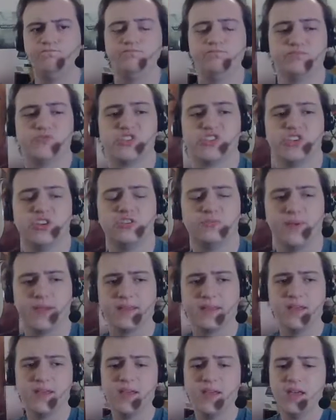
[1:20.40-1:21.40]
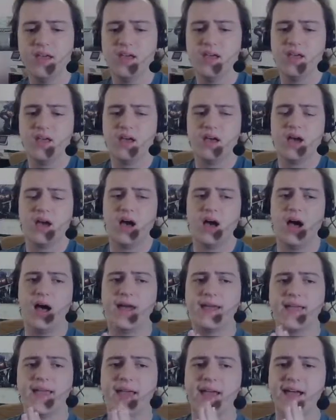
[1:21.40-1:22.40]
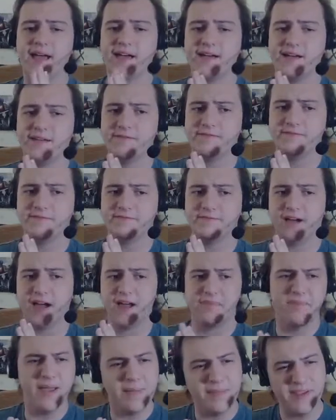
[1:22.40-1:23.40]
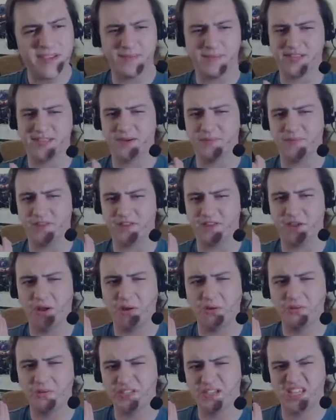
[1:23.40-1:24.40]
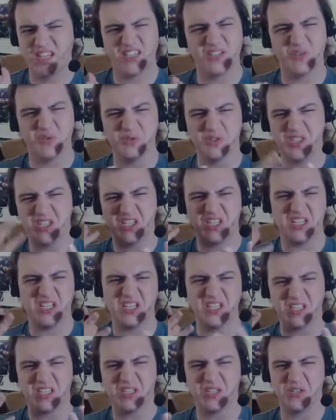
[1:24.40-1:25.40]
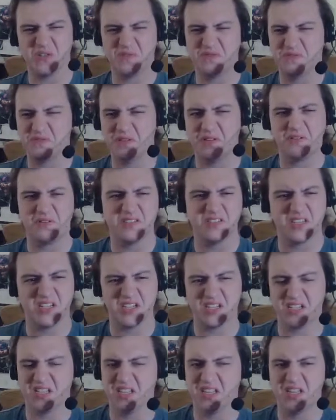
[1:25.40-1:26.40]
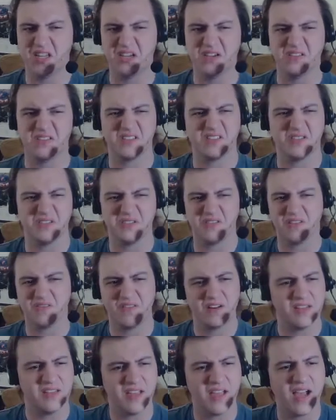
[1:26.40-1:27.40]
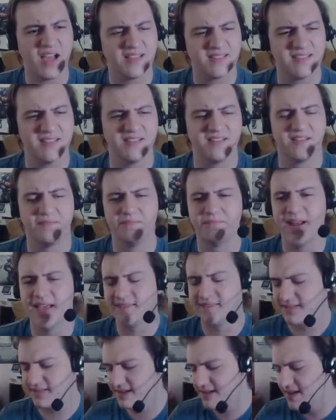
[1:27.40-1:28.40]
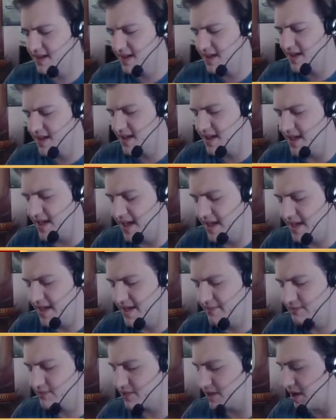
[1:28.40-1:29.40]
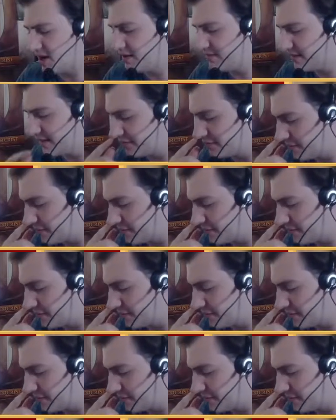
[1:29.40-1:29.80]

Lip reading: excuse me. I may be coming down with a cold. It's all sitting in the sort of throat, it's sitting in the nose, it's all really nasty and unpleasant. So hopefully this